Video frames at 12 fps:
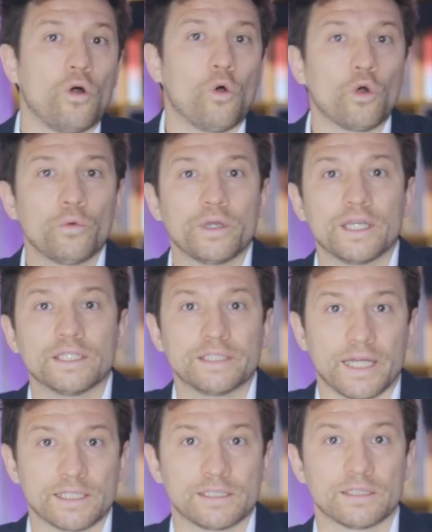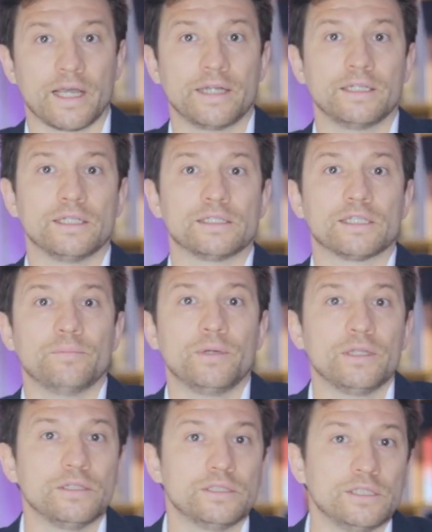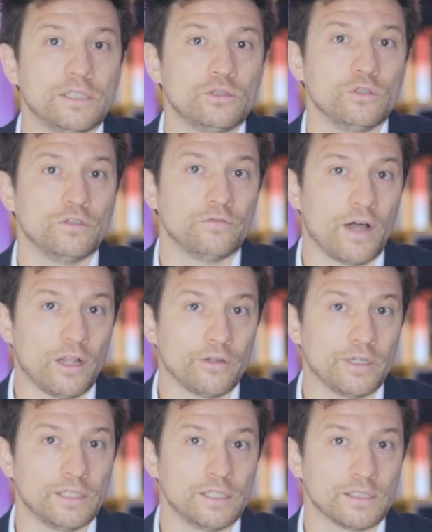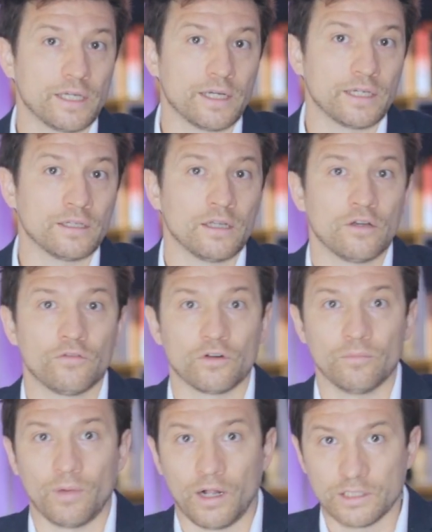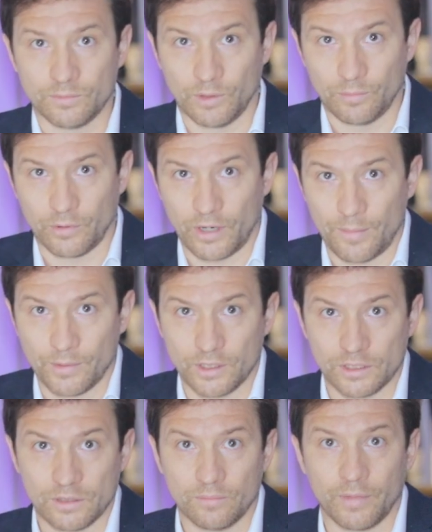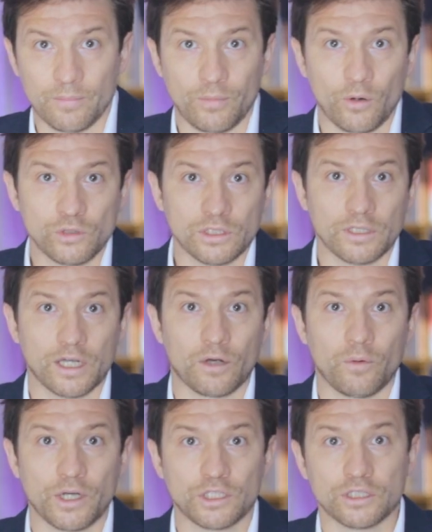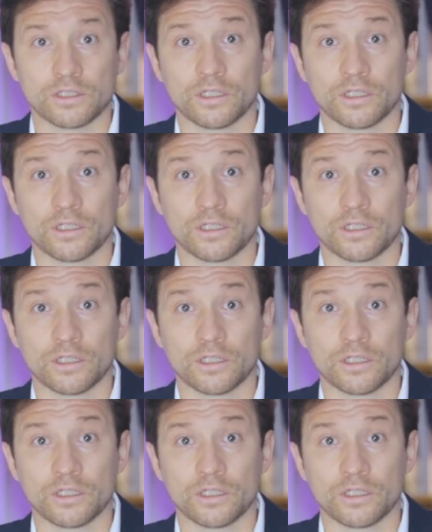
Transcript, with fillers: Or we can test candidates' ability to evaluate design for multiple parameters by posing a question